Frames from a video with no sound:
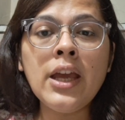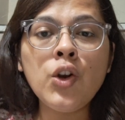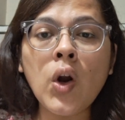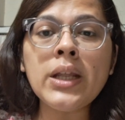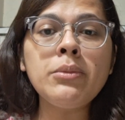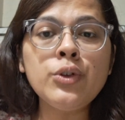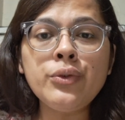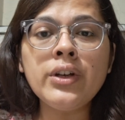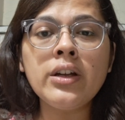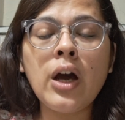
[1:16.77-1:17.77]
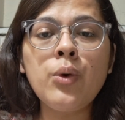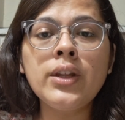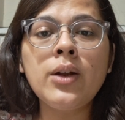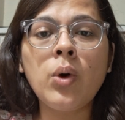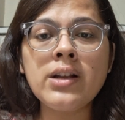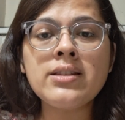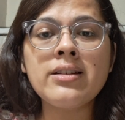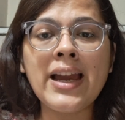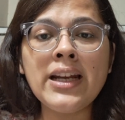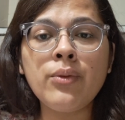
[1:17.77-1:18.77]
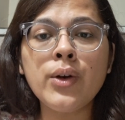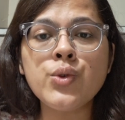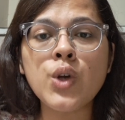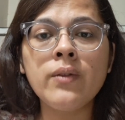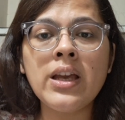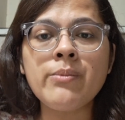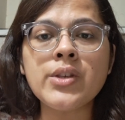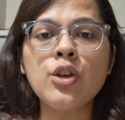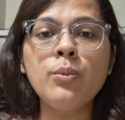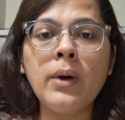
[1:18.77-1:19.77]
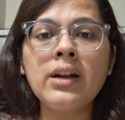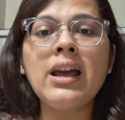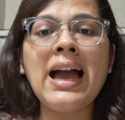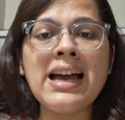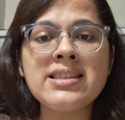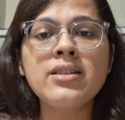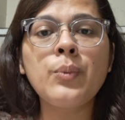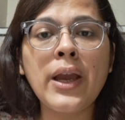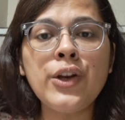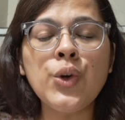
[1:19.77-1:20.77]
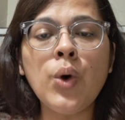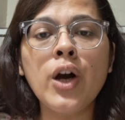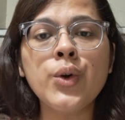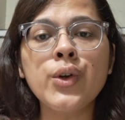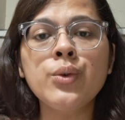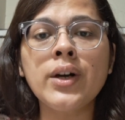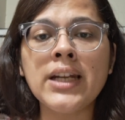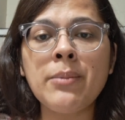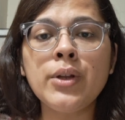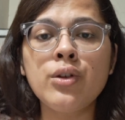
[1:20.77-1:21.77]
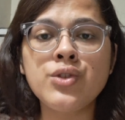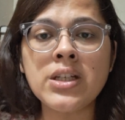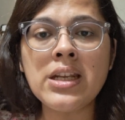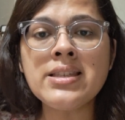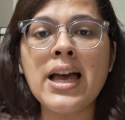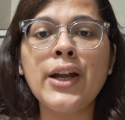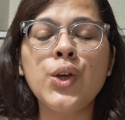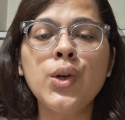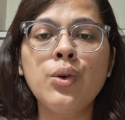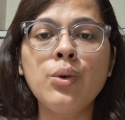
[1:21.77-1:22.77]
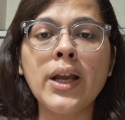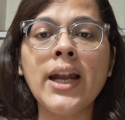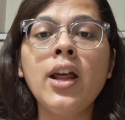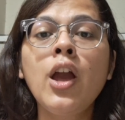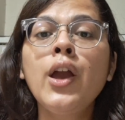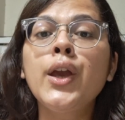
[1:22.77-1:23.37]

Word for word: not able to figure out that what is the right way to solve the MCQ but as and when you are going to attempt your GTs and you will go ahead